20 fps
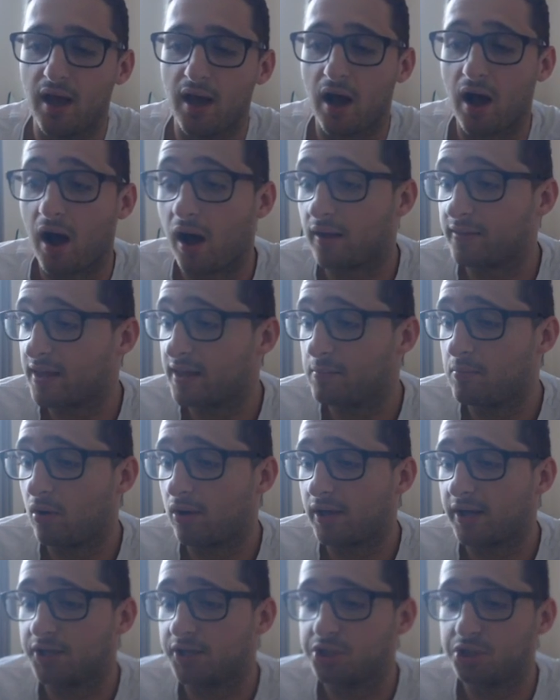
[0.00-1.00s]
Are they
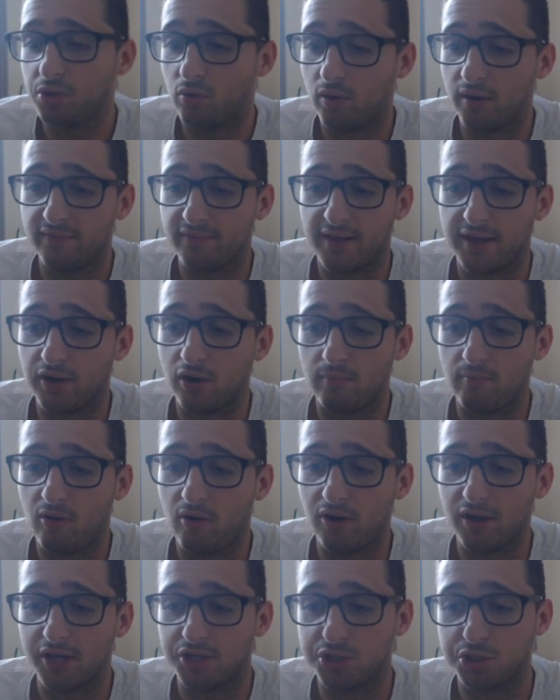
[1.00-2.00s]
mollying short? If they're not
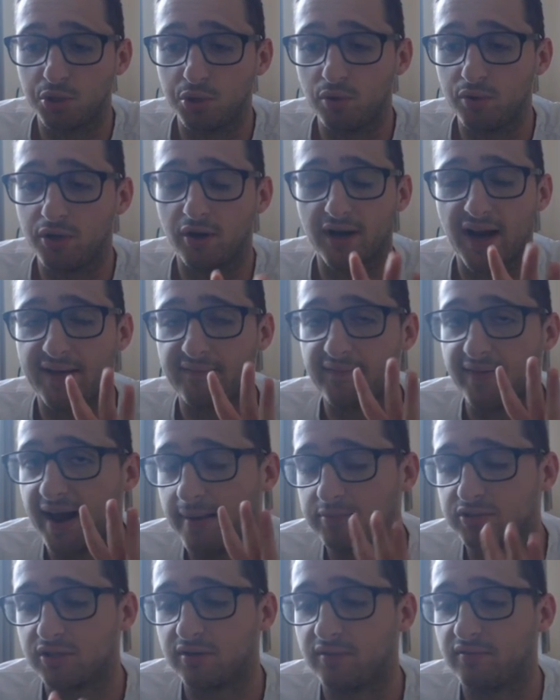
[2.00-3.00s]
mollying short, you're going to have an
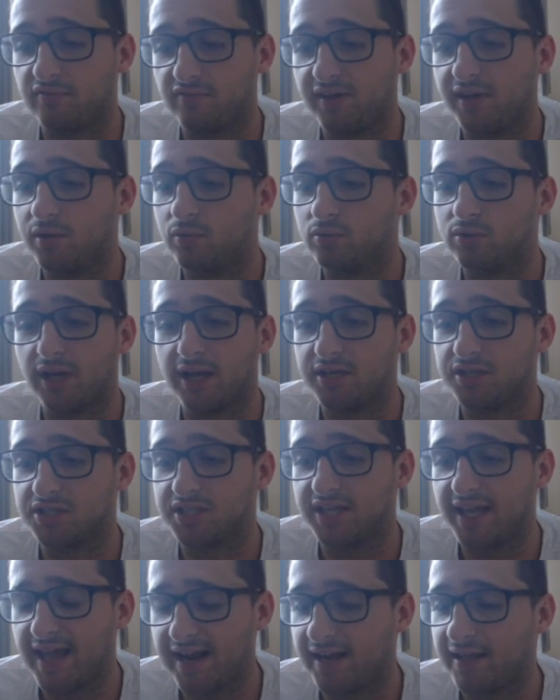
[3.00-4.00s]
absolute field day just
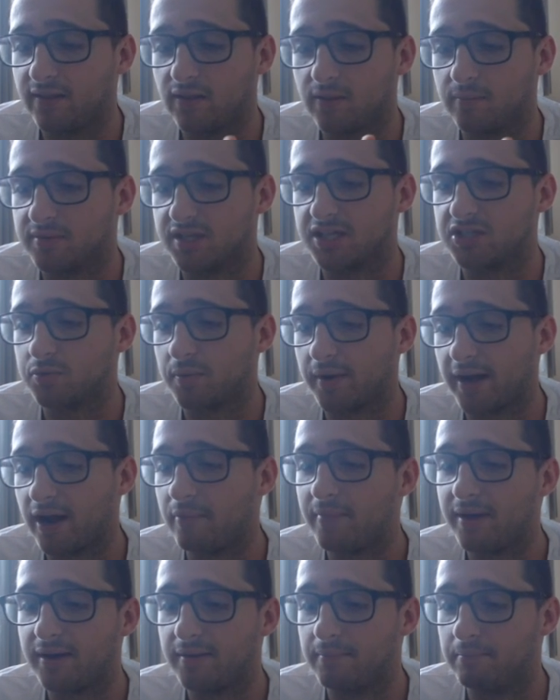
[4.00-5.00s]
killing them as they swing out
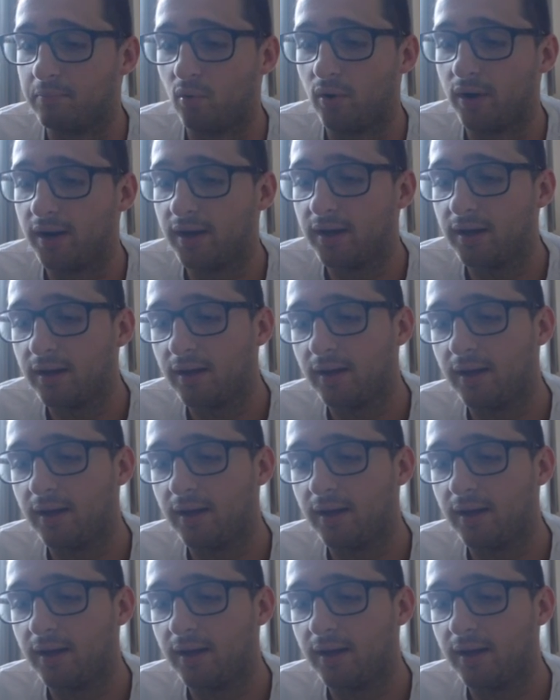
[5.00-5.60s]
mid and boiler.